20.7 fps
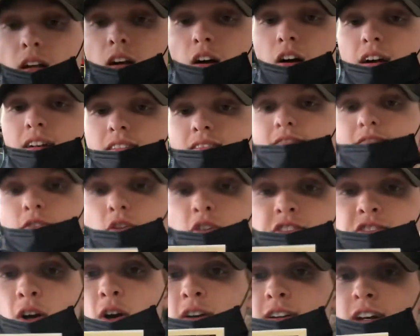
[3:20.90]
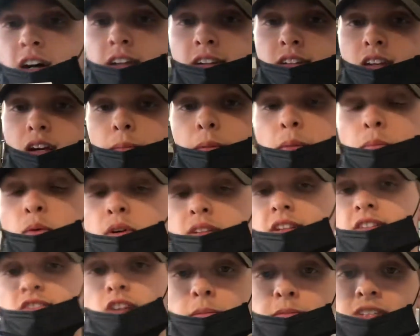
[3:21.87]
right, first car done. I'm gonna bring
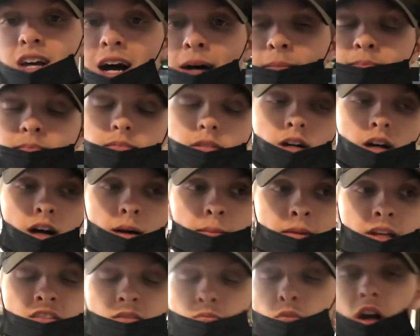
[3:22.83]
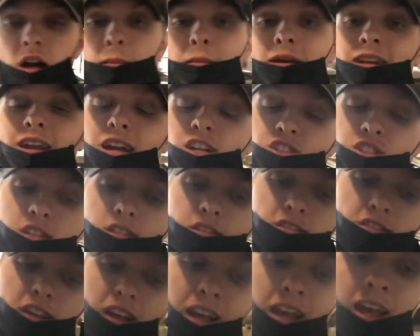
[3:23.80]
this up top, give them
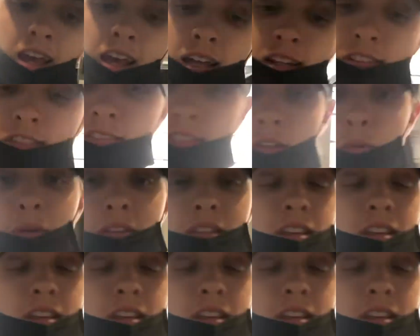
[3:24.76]
recommendations and see what they